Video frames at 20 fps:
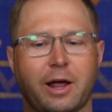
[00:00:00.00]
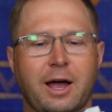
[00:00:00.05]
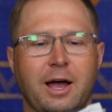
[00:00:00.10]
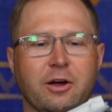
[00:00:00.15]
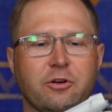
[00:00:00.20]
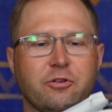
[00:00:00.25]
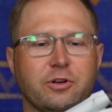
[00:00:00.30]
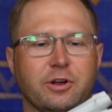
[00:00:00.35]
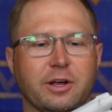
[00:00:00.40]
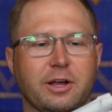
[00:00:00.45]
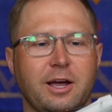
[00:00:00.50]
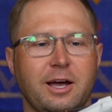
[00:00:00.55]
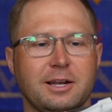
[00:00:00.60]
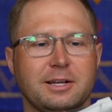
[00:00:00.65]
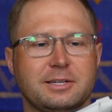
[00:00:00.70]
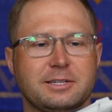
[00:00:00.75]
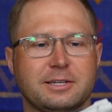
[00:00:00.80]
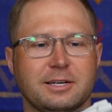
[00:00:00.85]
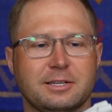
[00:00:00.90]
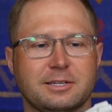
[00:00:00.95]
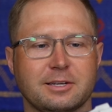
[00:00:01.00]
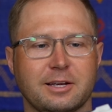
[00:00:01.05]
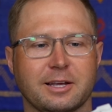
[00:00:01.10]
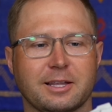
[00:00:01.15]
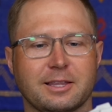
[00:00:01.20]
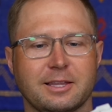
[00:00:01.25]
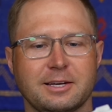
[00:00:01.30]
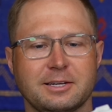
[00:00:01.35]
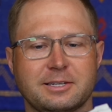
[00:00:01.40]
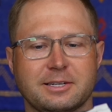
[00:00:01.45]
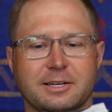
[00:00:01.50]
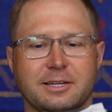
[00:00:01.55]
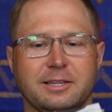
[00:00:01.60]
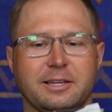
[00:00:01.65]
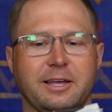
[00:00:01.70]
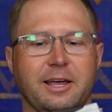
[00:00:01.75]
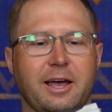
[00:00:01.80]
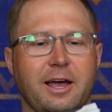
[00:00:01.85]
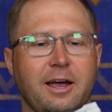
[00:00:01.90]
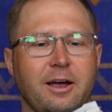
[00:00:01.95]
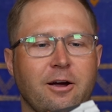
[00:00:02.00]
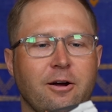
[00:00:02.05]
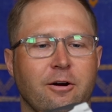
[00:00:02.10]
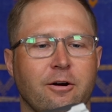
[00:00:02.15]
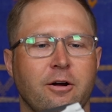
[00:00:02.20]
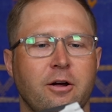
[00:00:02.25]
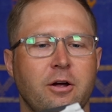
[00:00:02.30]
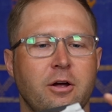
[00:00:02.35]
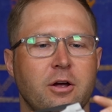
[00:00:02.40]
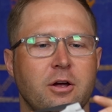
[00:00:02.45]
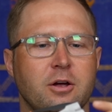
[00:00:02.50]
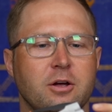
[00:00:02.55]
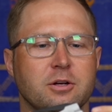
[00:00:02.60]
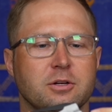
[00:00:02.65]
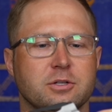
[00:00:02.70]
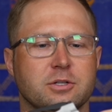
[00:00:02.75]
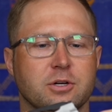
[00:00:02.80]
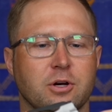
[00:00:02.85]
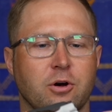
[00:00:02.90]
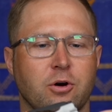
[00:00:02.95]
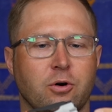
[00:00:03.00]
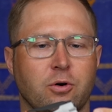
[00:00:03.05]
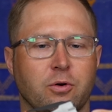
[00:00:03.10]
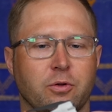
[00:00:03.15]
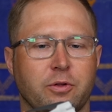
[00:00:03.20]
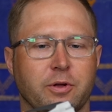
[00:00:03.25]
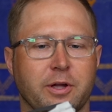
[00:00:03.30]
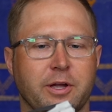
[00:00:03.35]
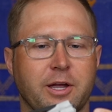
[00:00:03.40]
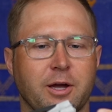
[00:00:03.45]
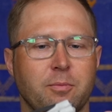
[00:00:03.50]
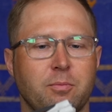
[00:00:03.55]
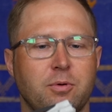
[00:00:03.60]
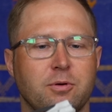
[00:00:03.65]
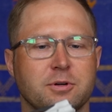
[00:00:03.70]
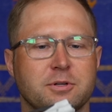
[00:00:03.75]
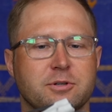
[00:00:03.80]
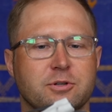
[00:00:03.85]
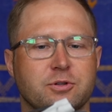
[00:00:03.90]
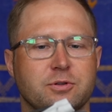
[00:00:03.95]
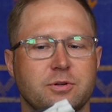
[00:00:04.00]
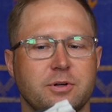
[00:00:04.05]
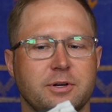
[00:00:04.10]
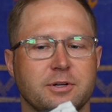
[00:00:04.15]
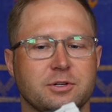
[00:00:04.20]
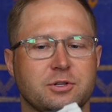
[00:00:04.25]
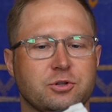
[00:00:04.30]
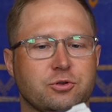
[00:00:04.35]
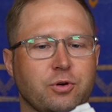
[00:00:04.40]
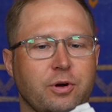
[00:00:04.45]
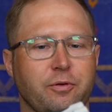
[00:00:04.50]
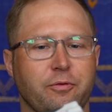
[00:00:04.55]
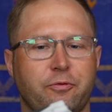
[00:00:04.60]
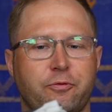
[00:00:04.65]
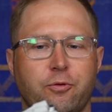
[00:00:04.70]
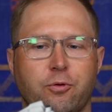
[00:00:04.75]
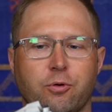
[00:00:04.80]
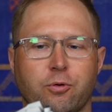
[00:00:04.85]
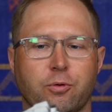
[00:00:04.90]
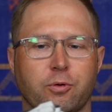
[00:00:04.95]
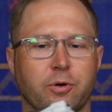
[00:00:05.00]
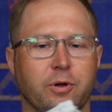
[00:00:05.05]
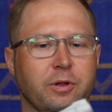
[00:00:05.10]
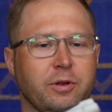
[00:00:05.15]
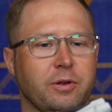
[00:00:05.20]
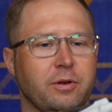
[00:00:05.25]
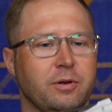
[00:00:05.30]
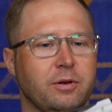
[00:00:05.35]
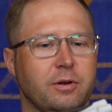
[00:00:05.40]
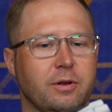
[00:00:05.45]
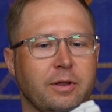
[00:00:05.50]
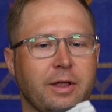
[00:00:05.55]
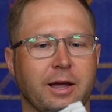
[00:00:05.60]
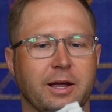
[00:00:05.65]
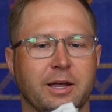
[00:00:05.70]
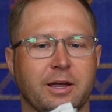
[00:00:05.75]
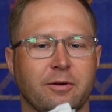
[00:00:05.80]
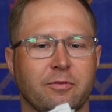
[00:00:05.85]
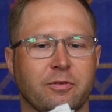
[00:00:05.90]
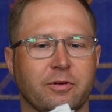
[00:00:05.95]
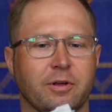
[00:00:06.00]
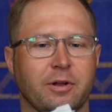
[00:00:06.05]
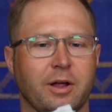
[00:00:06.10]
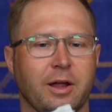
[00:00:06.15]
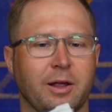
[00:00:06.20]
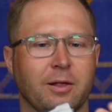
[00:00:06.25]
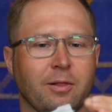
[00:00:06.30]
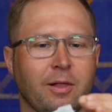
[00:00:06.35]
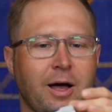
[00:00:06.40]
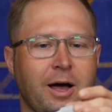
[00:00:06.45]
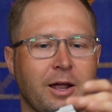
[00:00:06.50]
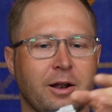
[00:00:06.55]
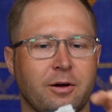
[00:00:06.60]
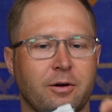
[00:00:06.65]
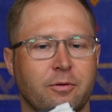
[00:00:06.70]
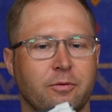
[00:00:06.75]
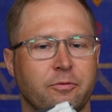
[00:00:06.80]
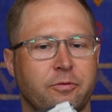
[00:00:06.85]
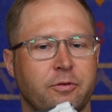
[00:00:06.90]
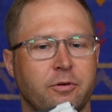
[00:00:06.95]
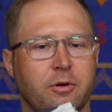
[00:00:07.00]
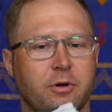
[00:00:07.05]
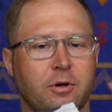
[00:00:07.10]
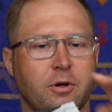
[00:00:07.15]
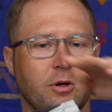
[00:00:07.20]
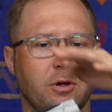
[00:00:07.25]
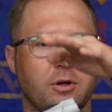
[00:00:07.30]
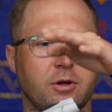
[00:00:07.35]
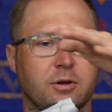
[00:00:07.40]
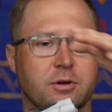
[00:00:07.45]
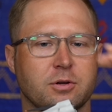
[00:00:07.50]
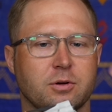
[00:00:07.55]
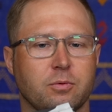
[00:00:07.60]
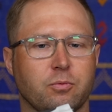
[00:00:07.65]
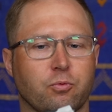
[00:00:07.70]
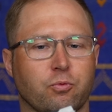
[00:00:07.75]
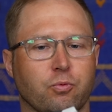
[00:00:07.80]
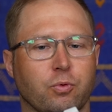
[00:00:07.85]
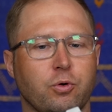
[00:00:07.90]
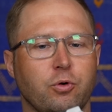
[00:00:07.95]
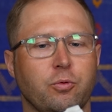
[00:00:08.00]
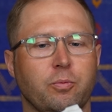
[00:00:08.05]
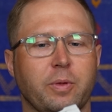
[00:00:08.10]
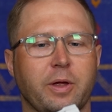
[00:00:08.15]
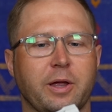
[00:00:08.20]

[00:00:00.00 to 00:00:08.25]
action, it kind of sits like this in the air. So the gimbal is straightforward, and that gives it a lot of room